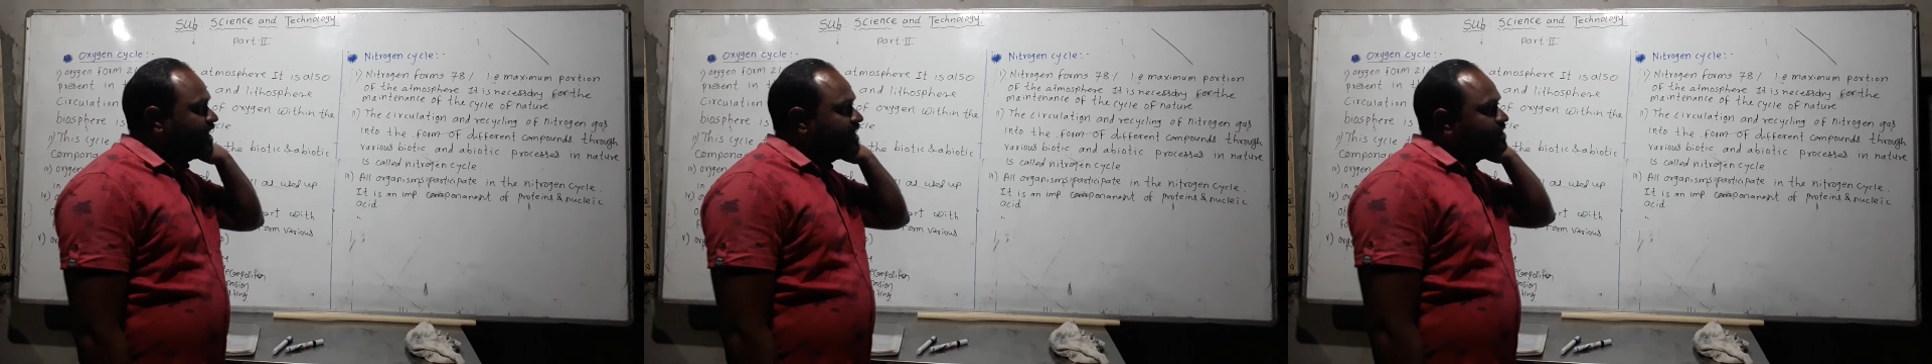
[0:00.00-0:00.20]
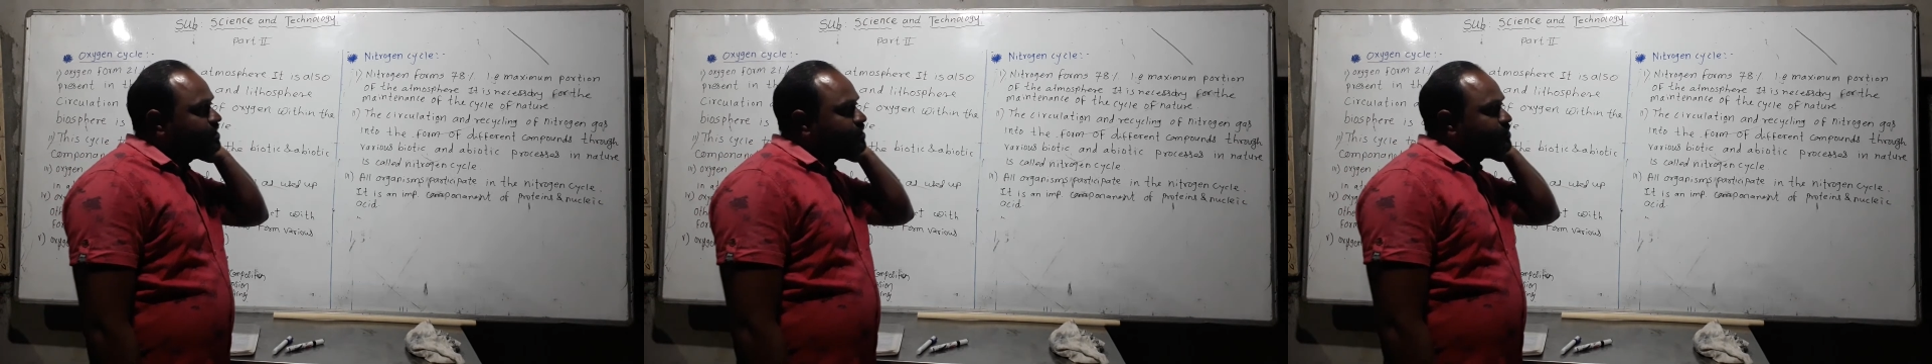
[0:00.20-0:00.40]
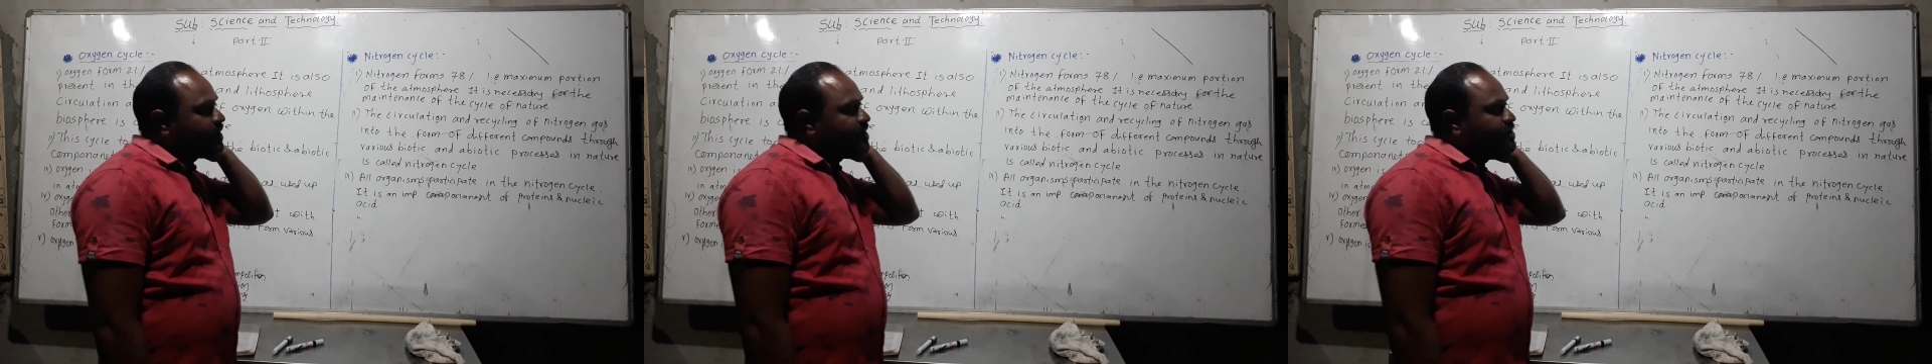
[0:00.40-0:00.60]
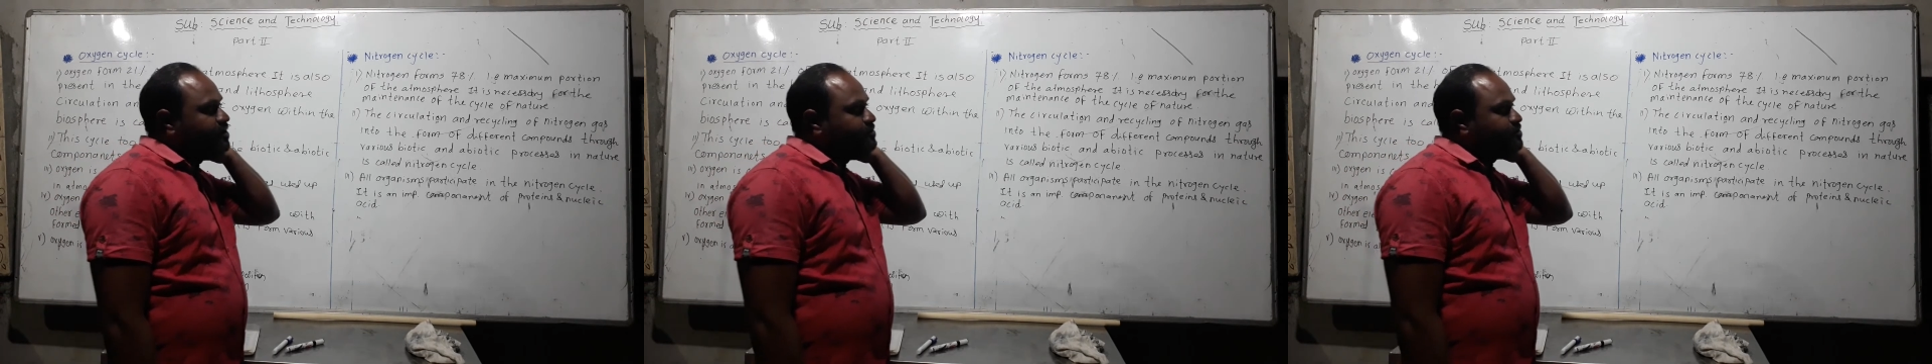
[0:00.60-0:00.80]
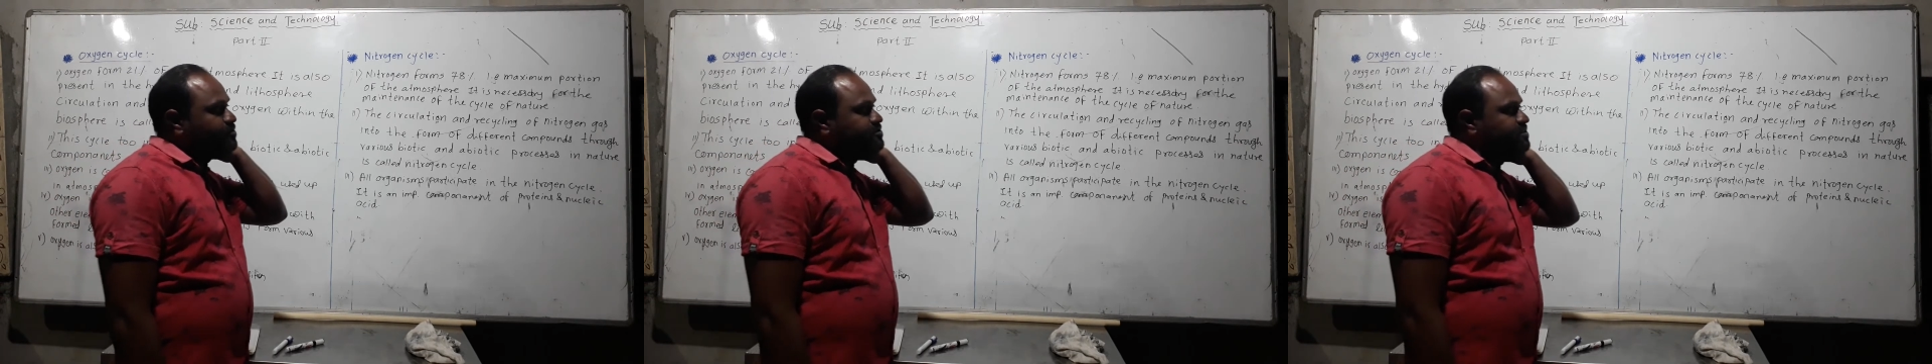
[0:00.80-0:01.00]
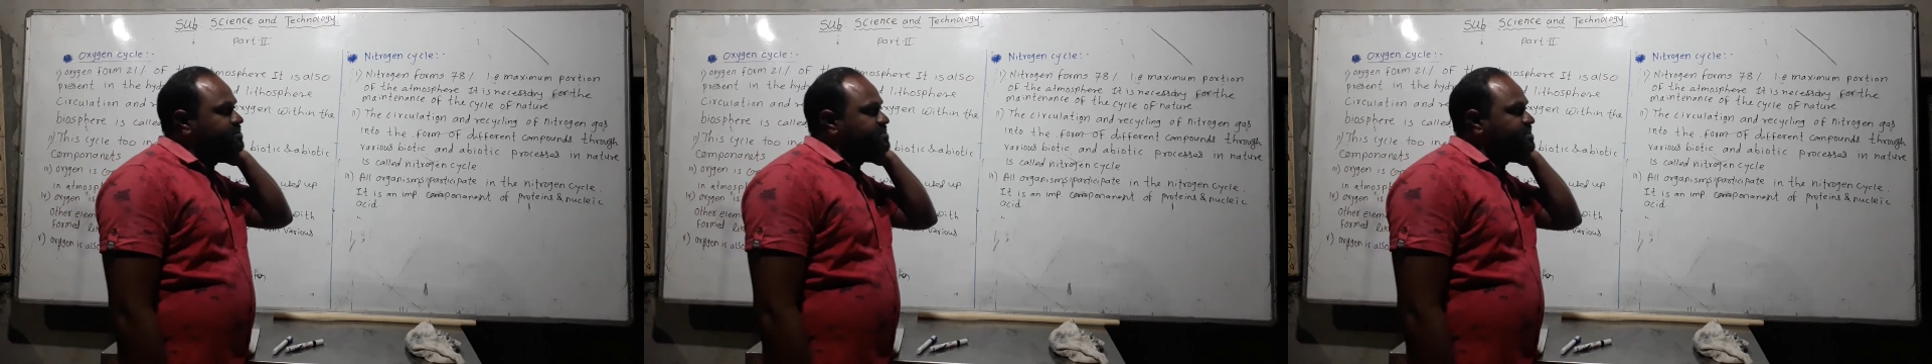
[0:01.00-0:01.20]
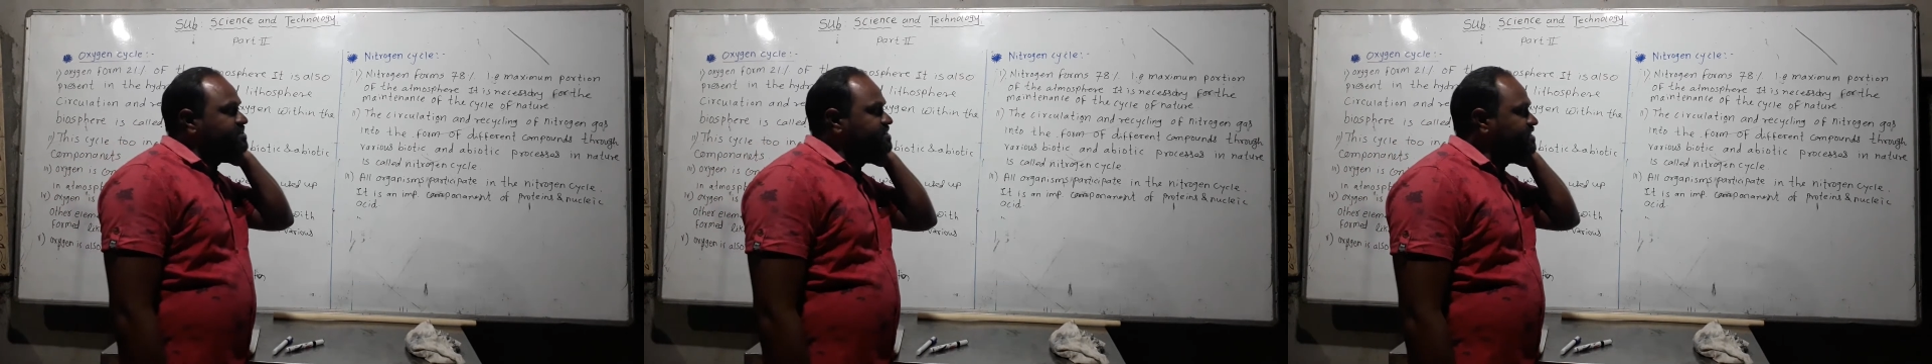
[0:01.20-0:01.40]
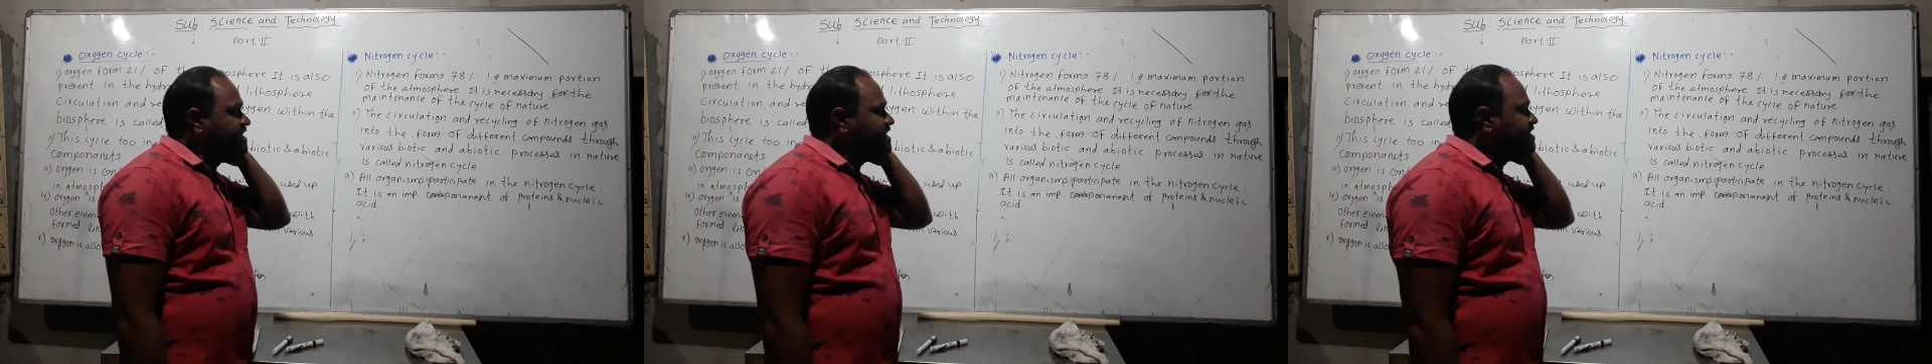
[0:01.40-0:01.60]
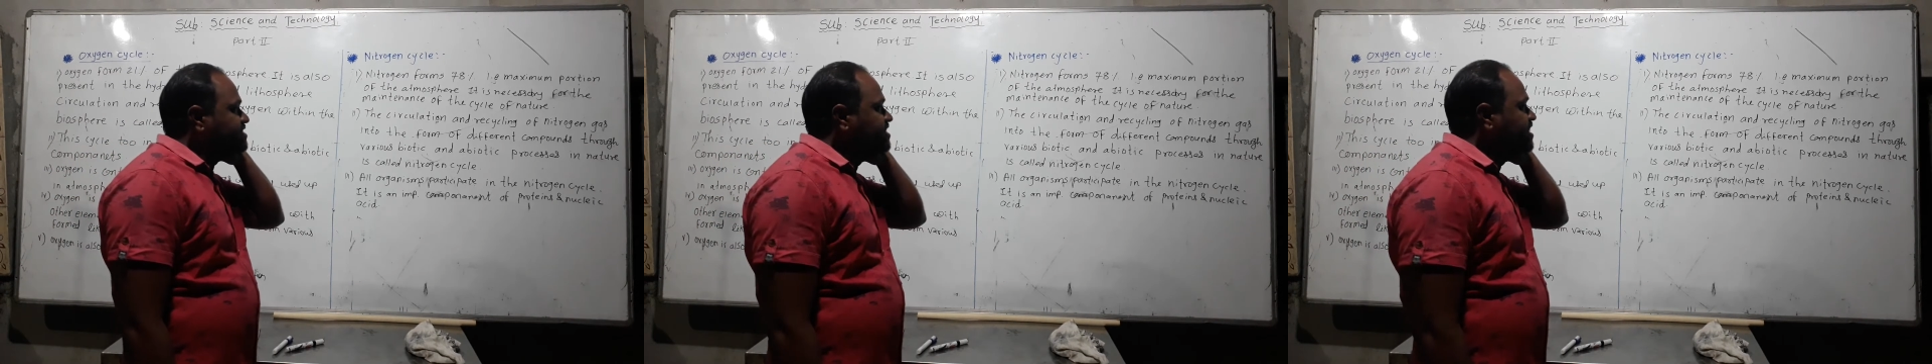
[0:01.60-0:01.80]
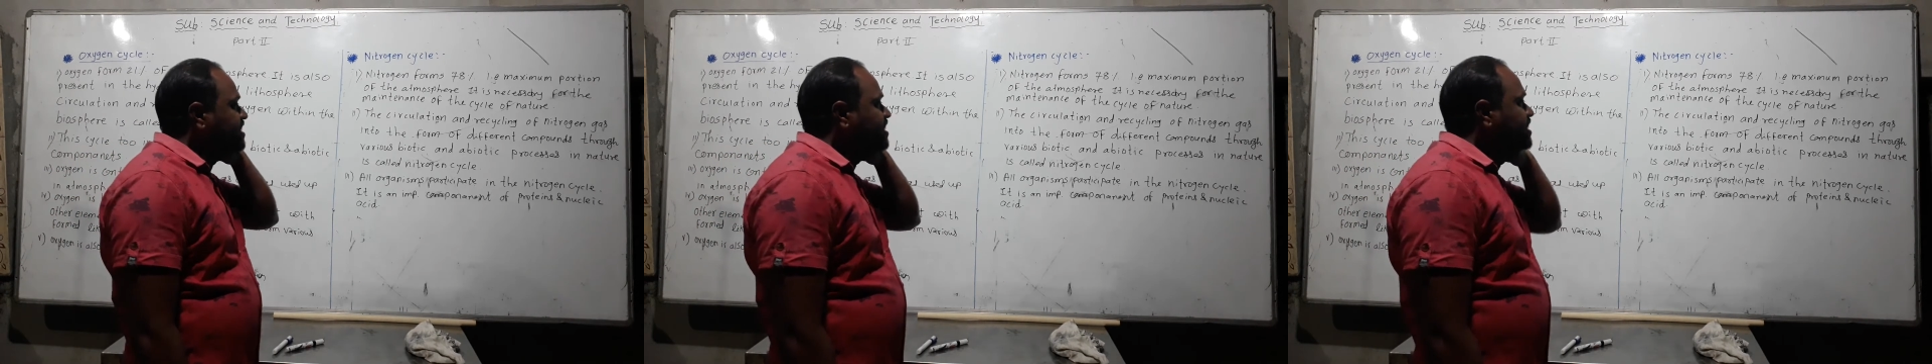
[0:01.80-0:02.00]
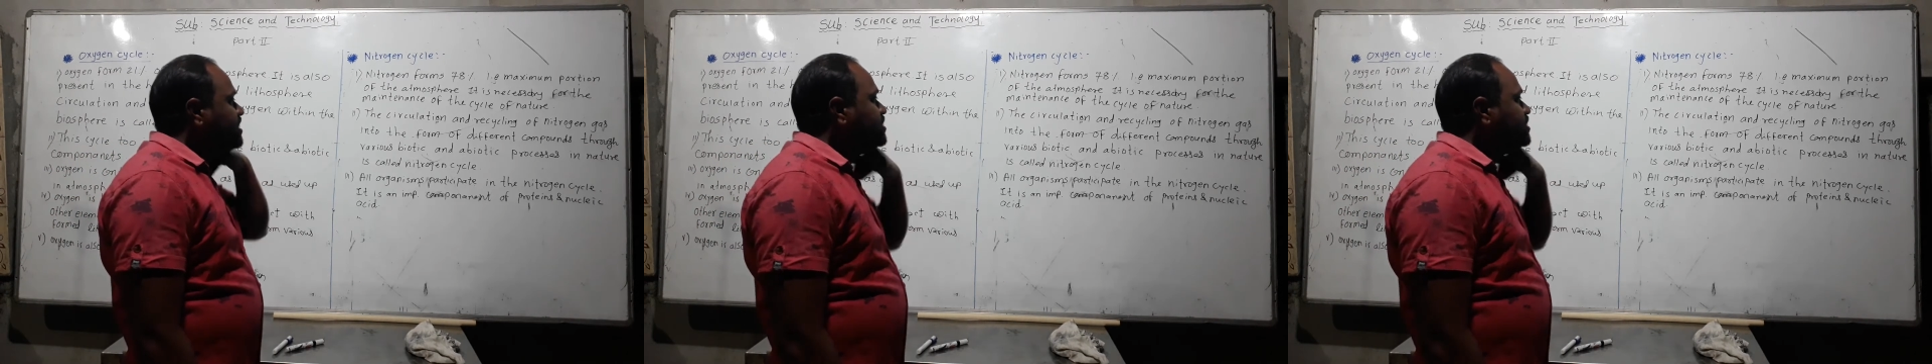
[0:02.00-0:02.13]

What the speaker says: and abiotic processes in nature,